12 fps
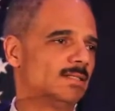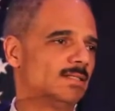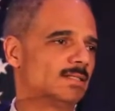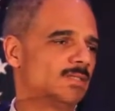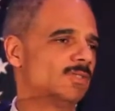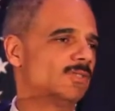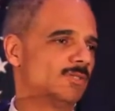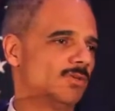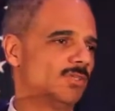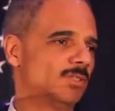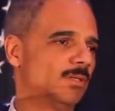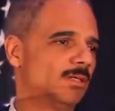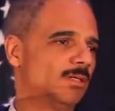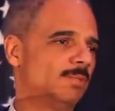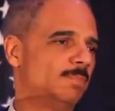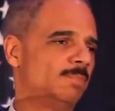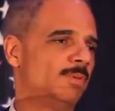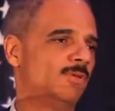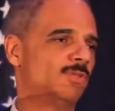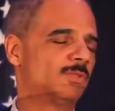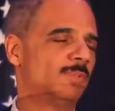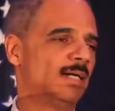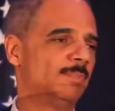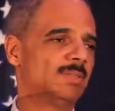such as those
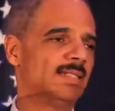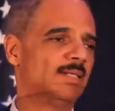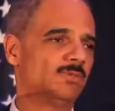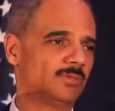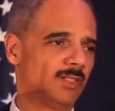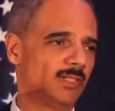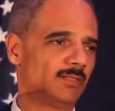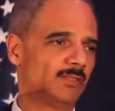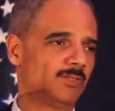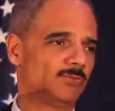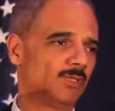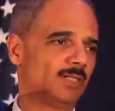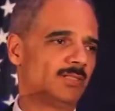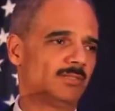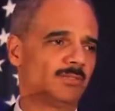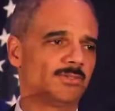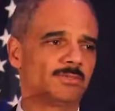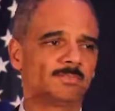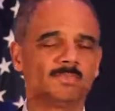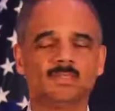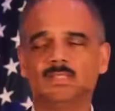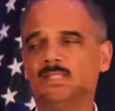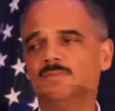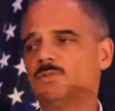posed by potential terrorists, drug dealers,
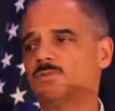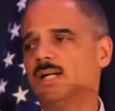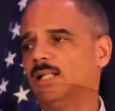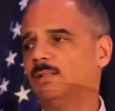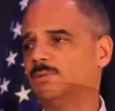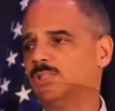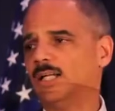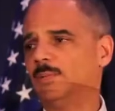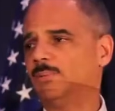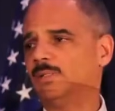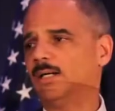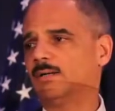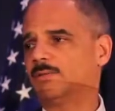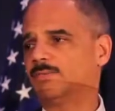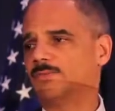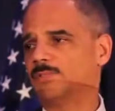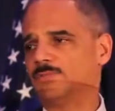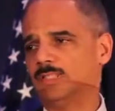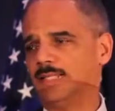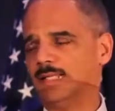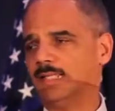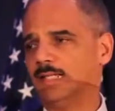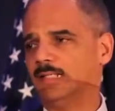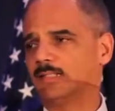even child, child pornographers for
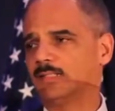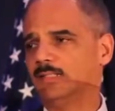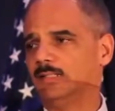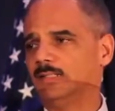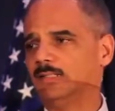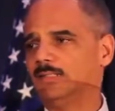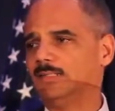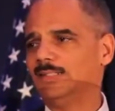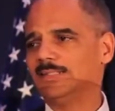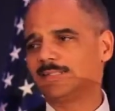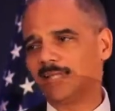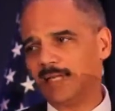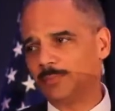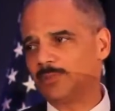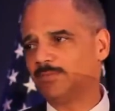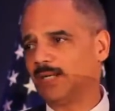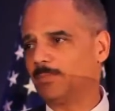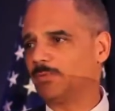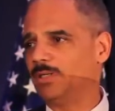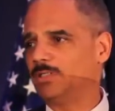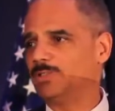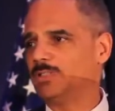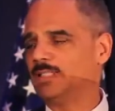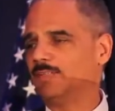decades. These types of
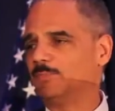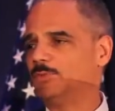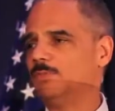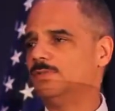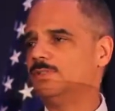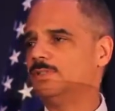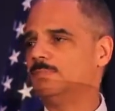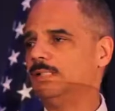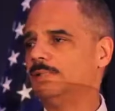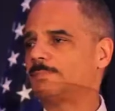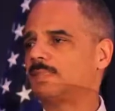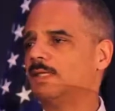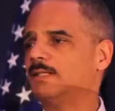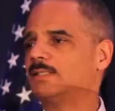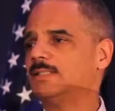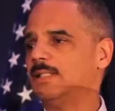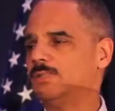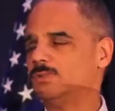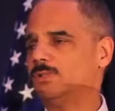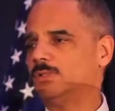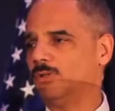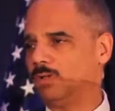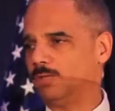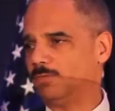operations have proven to be an essential
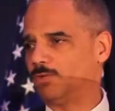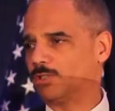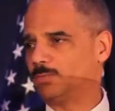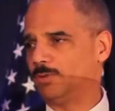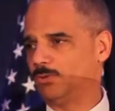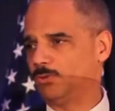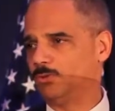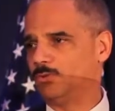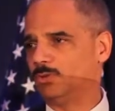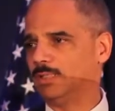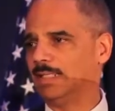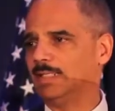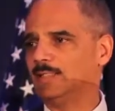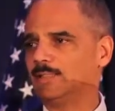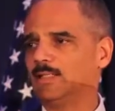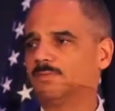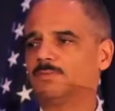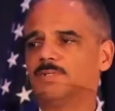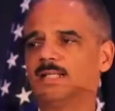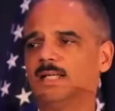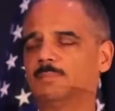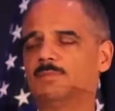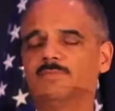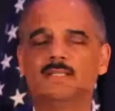law enforcement tool in uncovering
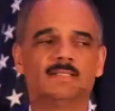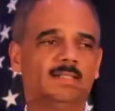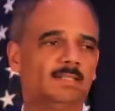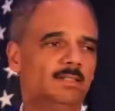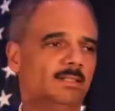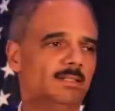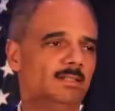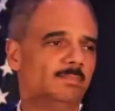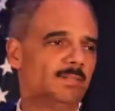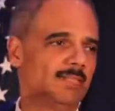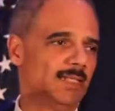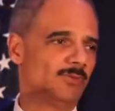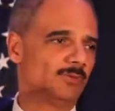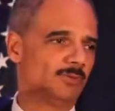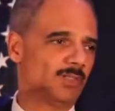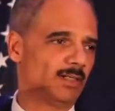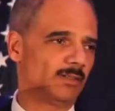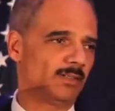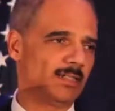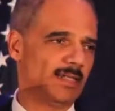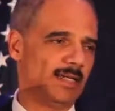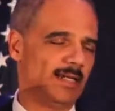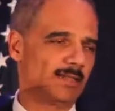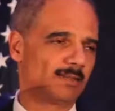and preventing potential terror
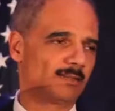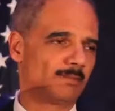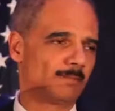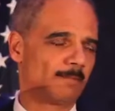attacks.